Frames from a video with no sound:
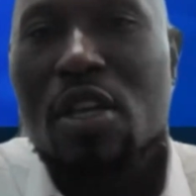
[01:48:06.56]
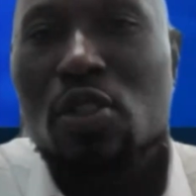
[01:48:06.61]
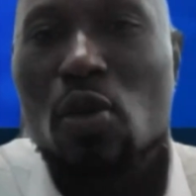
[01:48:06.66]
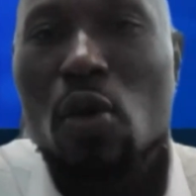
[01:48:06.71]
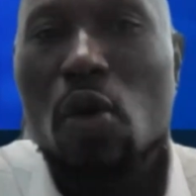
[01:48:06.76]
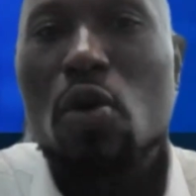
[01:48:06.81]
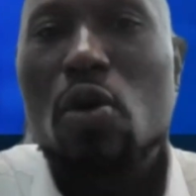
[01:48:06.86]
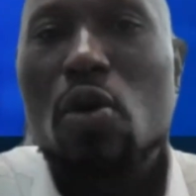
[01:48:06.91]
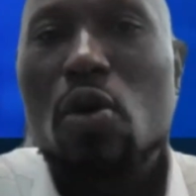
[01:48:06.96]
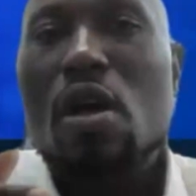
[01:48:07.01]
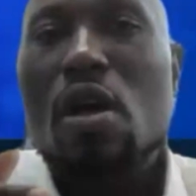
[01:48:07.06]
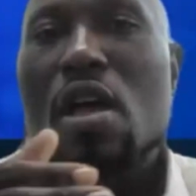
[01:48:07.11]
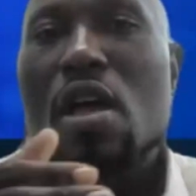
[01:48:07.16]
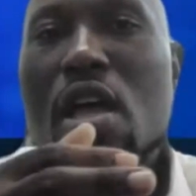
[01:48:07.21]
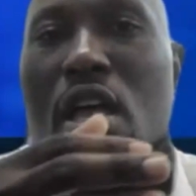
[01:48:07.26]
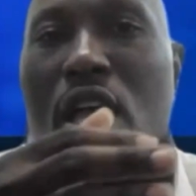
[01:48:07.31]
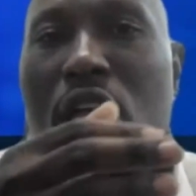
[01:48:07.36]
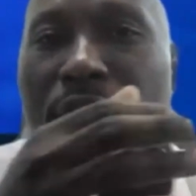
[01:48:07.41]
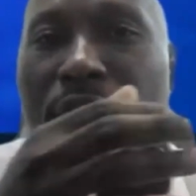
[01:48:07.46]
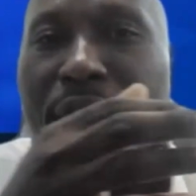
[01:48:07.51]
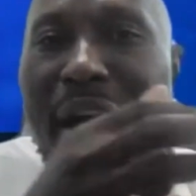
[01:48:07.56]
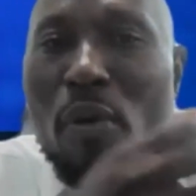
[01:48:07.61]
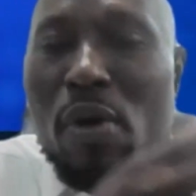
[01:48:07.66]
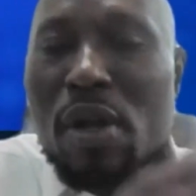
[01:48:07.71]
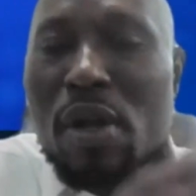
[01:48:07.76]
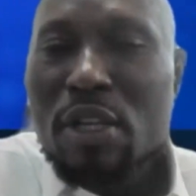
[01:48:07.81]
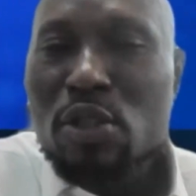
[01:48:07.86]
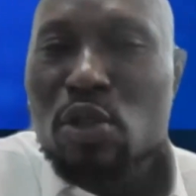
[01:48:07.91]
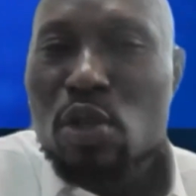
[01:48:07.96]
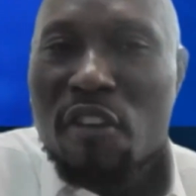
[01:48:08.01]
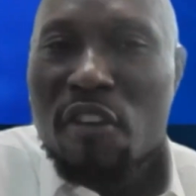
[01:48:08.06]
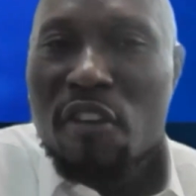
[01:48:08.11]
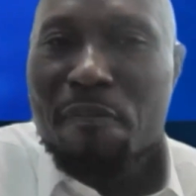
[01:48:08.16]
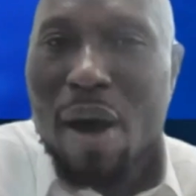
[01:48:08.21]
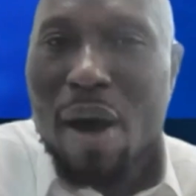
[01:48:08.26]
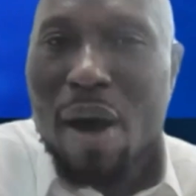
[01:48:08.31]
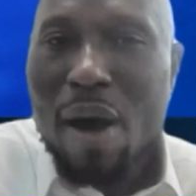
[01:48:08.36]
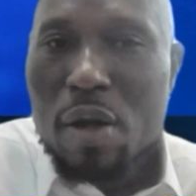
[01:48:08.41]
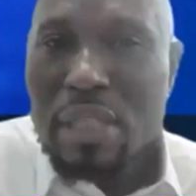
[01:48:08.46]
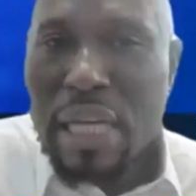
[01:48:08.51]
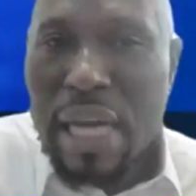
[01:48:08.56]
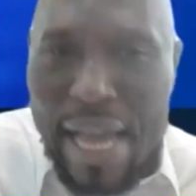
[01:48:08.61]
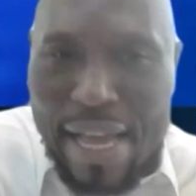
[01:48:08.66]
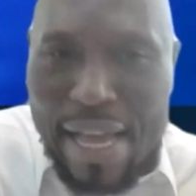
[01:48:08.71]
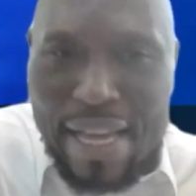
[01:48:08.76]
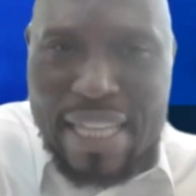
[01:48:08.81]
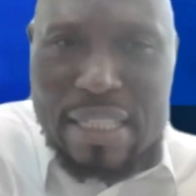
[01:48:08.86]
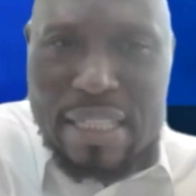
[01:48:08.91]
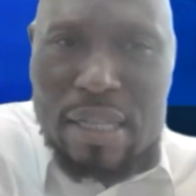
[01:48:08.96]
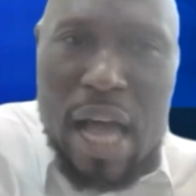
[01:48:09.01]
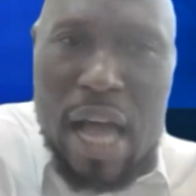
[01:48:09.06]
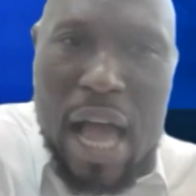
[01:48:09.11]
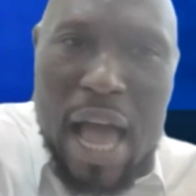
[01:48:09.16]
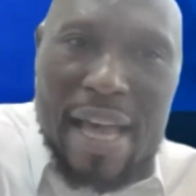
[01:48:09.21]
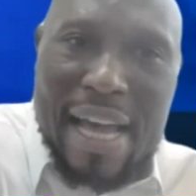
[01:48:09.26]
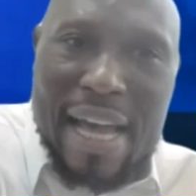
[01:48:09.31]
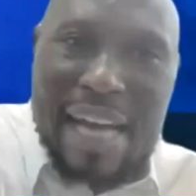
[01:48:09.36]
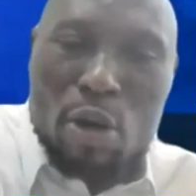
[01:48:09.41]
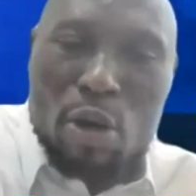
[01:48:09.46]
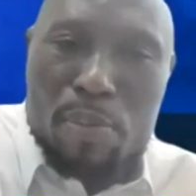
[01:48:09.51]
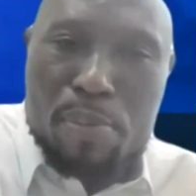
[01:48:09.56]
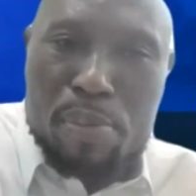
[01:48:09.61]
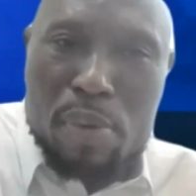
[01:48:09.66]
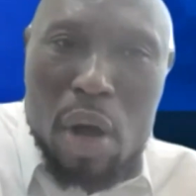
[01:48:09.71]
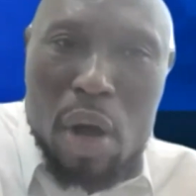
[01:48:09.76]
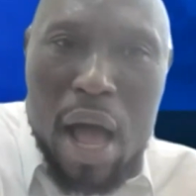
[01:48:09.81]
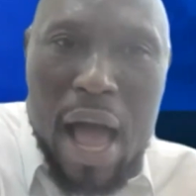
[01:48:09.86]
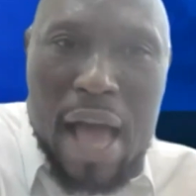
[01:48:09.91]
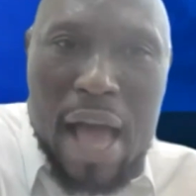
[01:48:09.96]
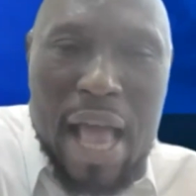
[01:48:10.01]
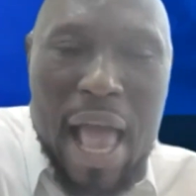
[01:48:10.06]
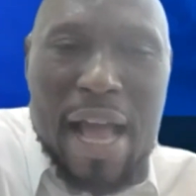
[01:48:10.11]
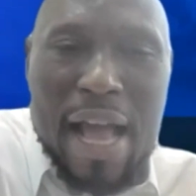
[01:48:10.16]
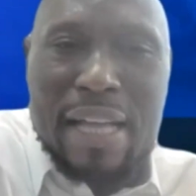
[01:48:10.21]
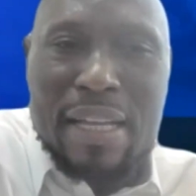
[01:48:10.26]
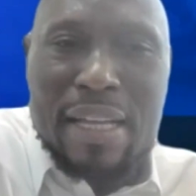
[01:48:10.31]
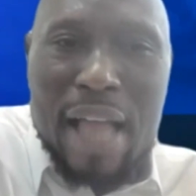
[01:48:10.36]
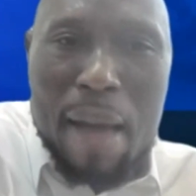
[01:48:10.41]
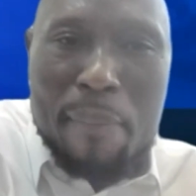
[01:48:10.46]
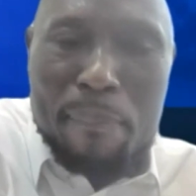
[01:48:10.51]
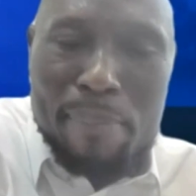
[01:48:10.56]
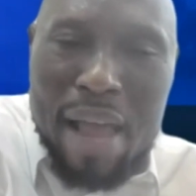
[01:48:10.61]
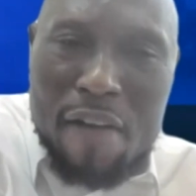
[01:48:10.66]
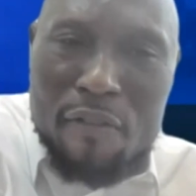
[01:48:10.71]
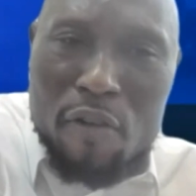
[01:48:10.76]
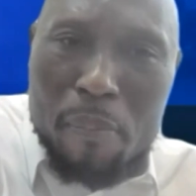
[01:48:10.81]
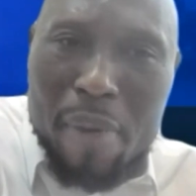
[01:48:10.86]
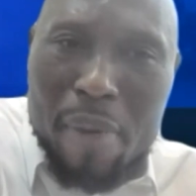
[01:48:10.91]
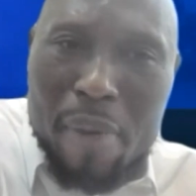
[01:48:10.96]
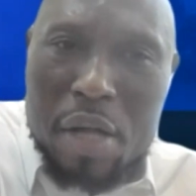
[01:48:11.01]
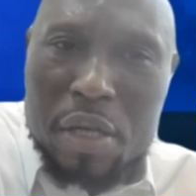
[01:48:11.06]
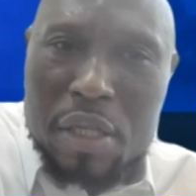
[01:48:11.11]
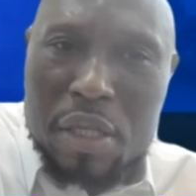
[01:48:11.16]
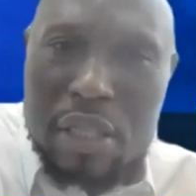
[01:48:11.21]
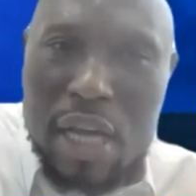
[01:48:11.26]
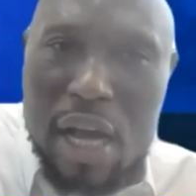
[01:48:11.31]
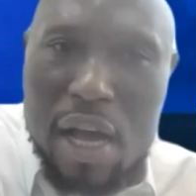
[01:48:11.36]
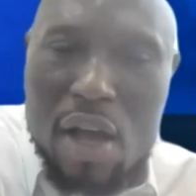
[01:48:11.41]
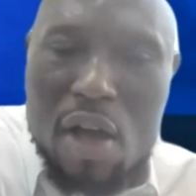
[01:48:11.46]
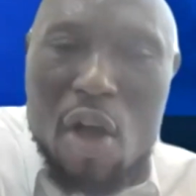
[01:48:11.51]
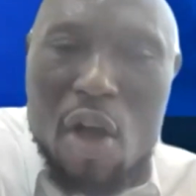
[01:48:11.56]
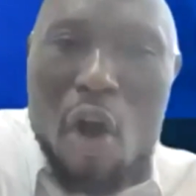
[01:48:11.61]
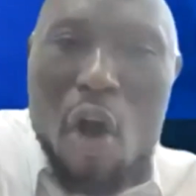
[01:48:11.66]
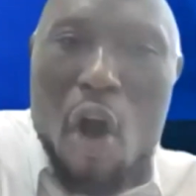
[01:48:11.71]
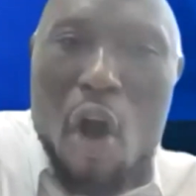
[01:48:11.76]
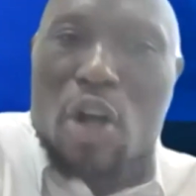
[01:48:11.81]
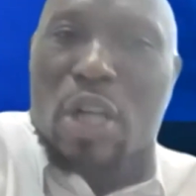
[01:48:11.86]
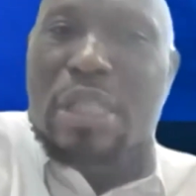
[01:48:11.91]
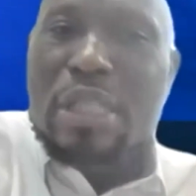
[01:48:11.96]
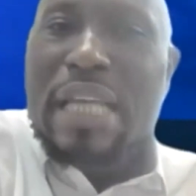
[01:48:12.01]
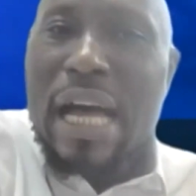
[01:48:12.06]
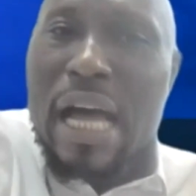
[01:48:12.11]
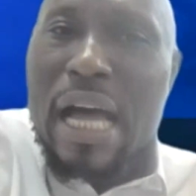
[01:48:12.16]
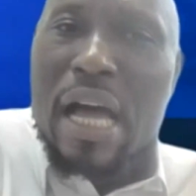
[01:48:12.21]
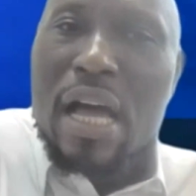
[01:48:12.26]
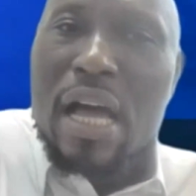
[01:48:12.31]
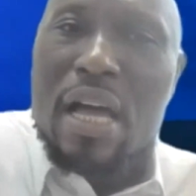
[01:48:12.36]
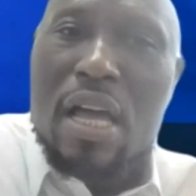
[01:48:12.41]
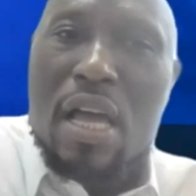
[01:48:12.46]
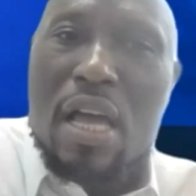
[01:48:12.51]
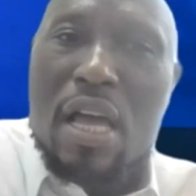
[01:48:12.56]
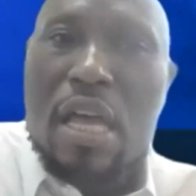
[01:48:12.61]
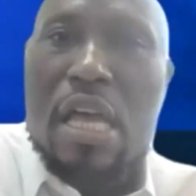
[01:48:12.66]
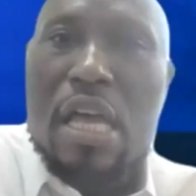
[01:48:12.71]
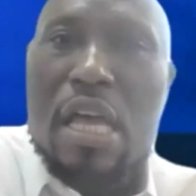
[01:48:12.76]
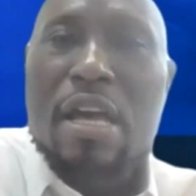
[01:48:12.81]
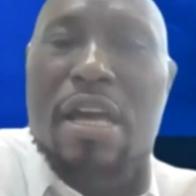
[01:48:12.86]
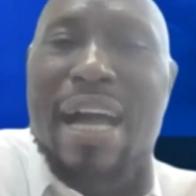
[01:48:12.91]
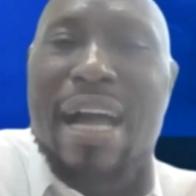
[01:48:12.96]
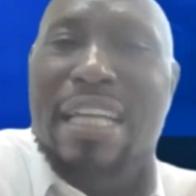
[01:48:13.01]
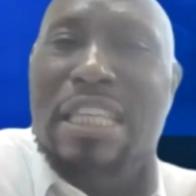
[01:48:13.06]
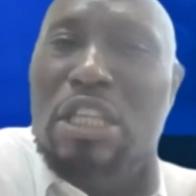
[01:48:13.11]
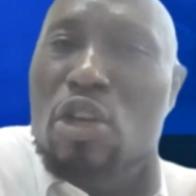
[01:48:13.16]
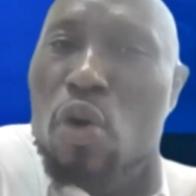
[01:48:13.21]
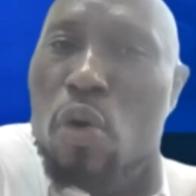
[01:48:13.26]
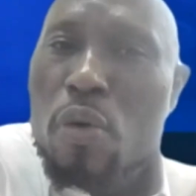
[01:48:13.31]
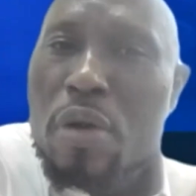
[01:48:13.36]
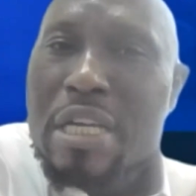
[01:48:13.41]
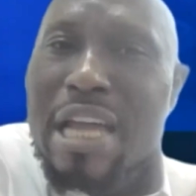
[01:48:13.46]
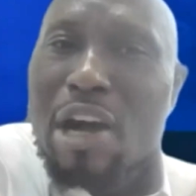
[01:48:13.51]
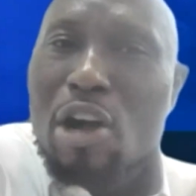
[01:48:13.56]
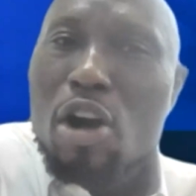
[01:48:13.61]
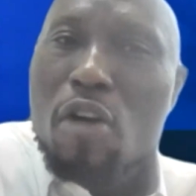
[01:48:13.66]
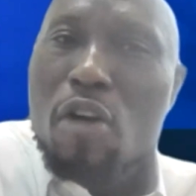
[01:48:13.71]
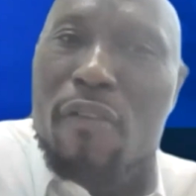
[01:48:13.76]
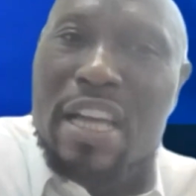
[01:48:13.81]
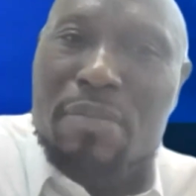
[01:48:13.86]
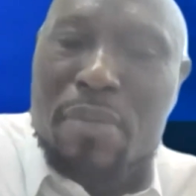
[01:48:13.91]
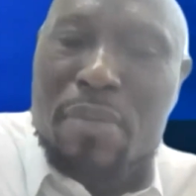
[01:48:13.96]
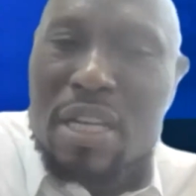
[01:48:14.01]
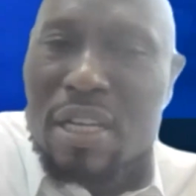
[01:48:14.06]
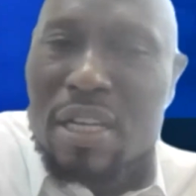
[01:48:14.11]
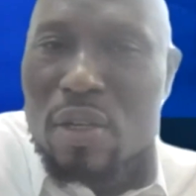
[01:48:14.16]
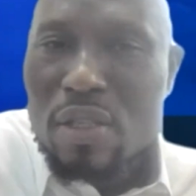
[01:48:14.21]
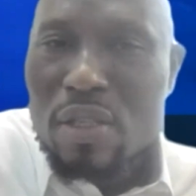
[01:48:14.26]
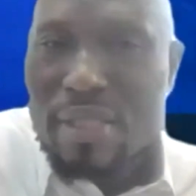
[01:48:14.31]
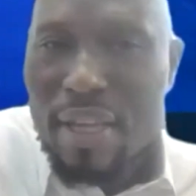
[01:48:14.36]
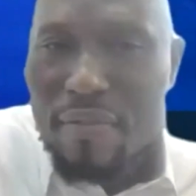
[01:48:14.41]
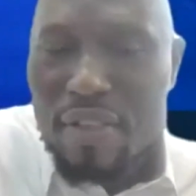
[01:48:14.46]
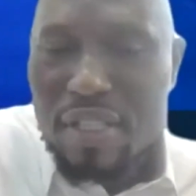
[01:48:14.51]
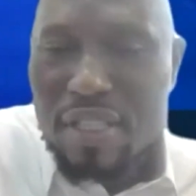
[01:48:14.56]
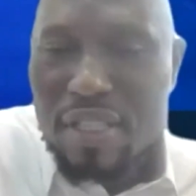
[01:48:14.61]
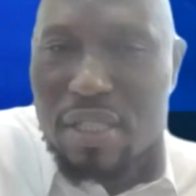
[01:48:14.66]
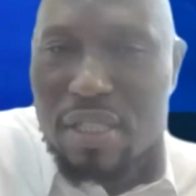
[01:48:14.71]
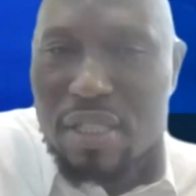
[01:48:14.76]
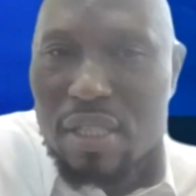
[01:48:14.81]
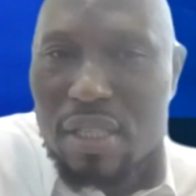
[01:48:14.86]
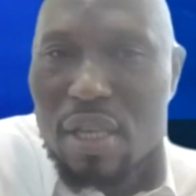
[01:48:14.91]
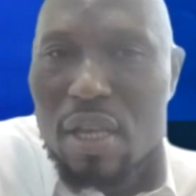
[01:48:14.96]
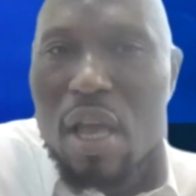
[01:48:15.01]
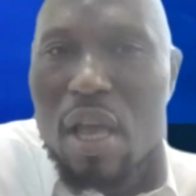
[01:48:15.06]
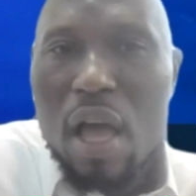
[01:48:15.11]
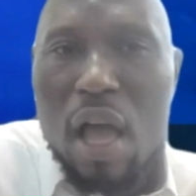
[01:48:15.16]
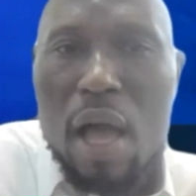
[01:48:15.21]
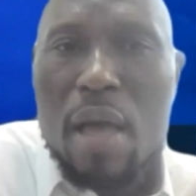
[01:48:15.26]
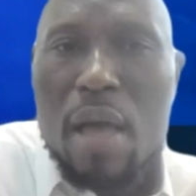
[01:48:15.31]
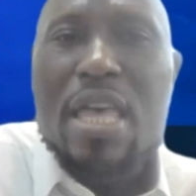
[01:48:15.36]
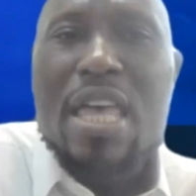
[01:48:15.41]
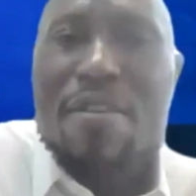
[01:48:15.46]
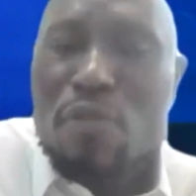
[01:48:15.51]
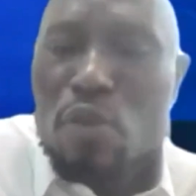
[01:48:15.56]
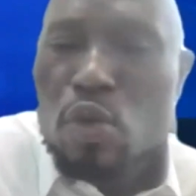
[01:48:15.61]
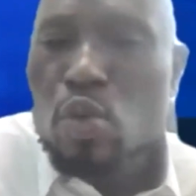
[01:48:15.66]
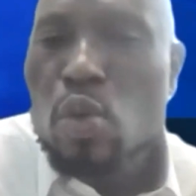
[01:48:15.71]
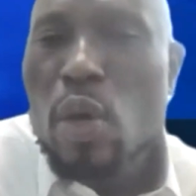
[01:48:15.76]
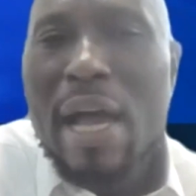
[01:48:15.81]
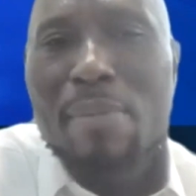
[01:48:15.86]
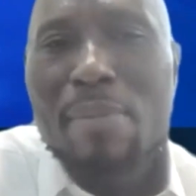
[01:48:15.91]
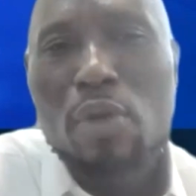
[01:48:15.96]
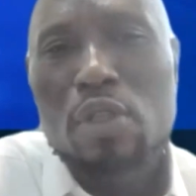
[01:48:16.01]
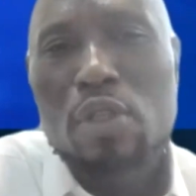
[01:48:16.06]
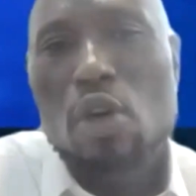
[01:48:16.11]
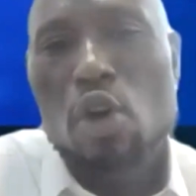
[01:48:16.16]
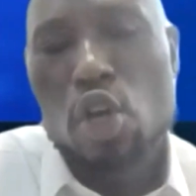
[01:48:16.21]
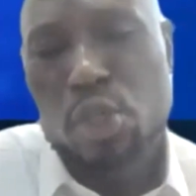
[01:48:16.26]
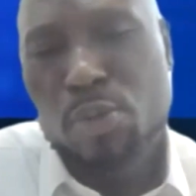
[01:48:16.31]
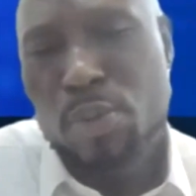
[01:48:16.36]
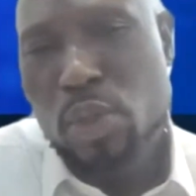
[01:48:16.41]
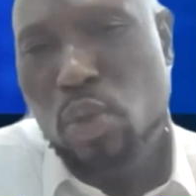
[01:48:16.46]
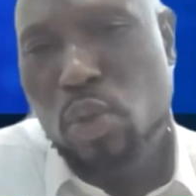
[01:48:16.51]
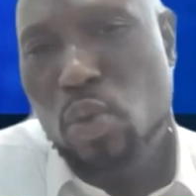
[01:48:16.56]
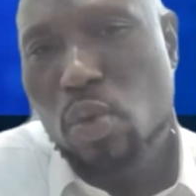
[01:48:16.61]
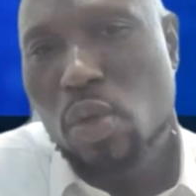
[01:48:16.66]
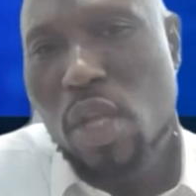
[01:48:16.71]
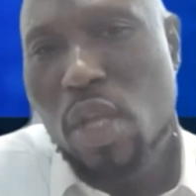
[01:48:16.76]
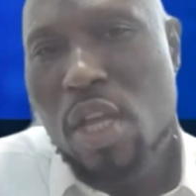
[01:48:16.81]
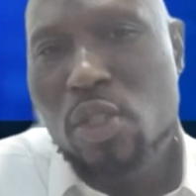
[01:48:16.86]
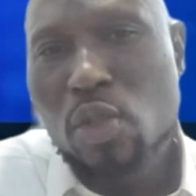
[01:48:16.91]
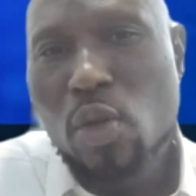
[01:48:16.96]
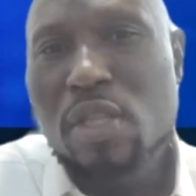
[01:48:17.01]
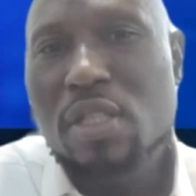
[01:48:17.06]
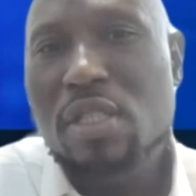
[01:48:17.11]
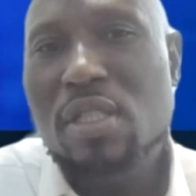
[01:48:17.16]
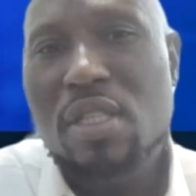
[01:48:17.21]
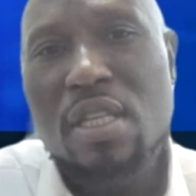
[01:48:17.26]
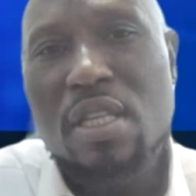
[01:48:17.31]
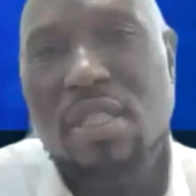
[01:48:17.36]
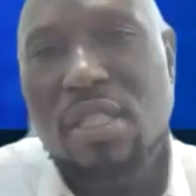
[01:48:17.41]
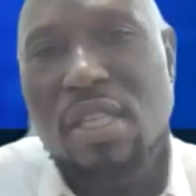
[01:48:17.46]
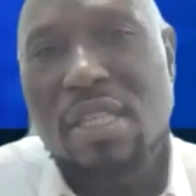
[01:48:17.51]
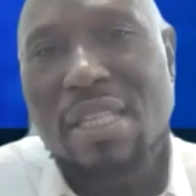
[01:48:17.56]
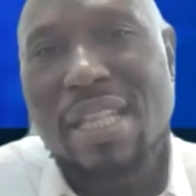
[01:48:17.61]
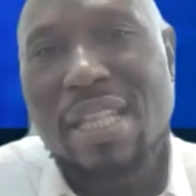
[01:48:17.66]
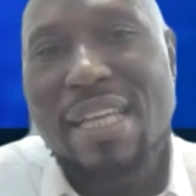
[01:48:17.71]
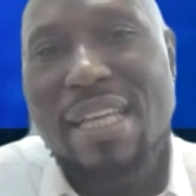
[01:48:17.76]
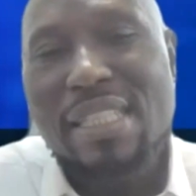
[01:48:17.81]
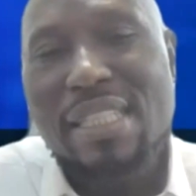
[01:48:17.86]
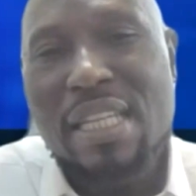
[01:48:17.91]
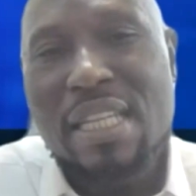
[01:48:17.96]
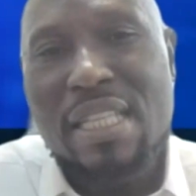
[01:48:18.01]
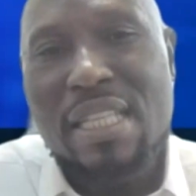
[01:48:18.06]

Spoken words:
So if I wanted to give Pioneer, I can apply for Pioneer under a category that covers medical services, even though I'm not a hospital. So it's like,